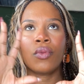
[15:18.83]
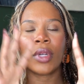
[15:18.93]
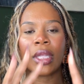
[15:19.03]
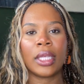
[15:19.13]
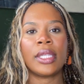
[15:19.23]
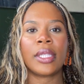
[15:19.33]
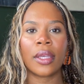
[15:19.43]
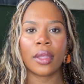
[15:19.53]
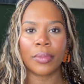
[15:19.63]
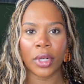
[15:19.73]

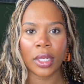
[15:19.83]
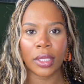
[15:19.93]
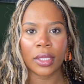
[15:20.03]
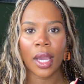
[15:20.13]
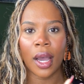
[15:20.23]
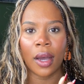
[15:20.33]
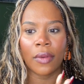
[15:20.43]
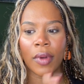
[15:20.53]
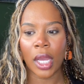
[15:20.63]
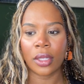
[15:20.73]
releasing the burden
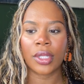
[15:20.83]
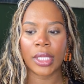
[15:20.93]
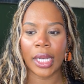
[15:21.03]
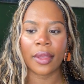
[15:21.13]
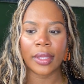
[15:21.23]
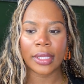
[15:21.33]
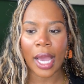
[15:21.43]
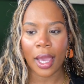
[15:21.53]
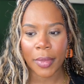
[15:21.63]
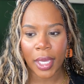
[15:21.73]
of understanding the
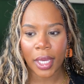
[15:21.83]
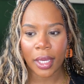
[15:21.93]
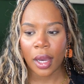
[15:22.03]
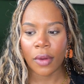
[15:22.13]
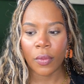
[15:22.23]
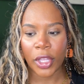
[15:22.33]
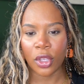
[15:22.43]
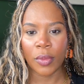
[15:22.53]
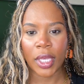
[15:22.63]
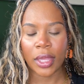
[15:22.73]
timing of when
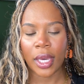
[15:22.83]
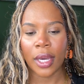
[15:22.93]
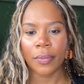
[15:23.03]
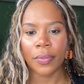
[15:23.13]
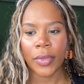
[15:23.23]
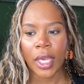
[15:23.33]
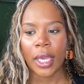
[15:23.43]
you meet them